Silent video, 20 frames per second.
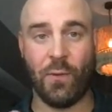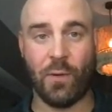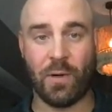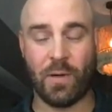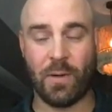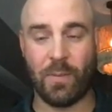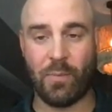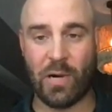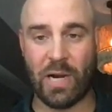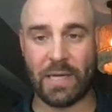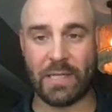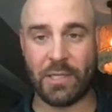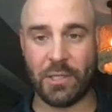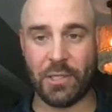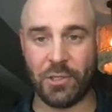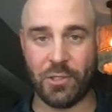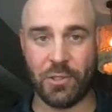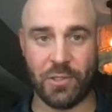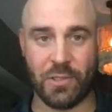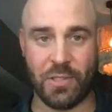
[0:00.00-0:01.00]
for
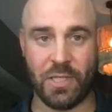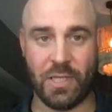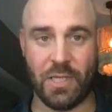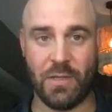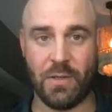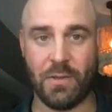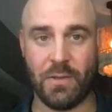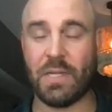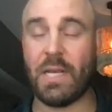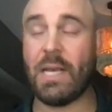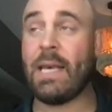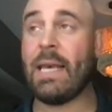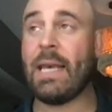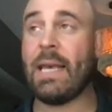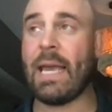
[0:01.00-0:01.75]
practitioners to use.